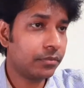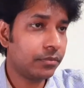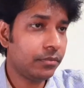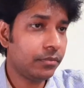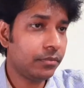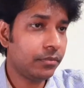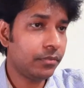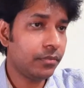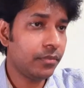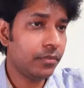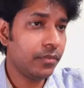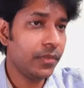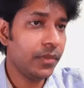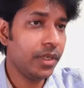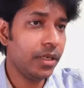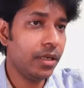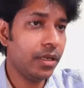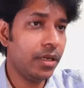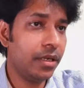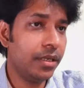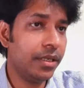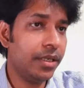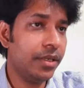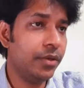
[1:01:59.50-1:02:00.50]
can
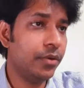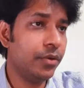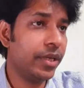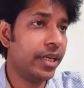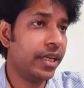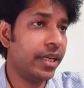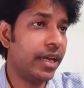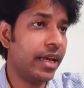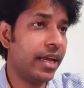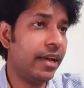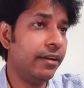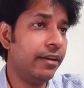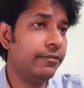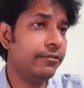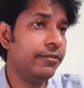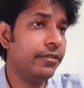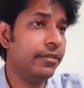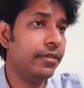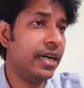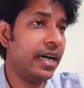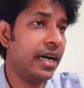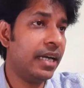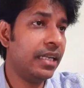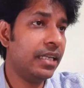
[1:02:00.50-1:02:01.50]
have unlimited
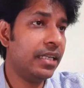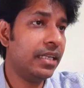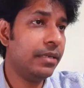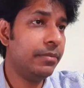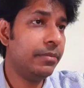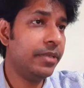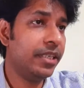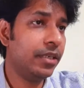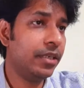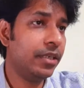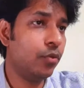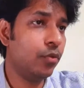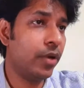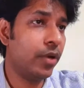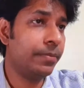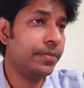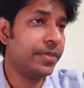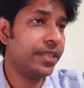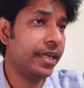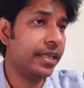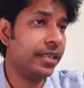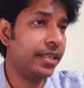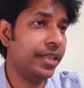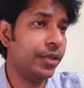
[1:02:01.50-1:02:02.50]
website
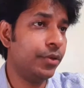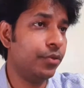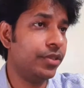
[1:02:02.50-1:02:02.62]
uses,